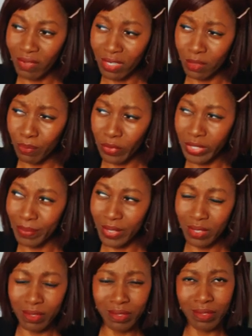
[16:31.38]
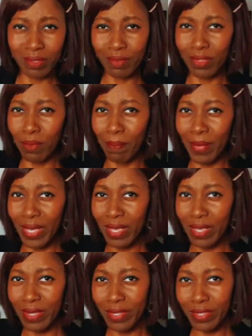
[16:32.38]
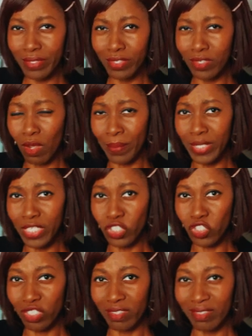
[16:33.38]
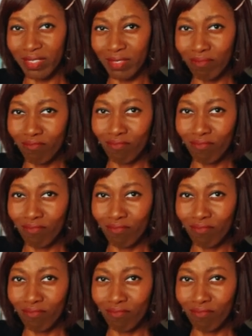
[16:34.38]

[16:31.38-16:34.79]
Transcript: valid point, because there are many denominations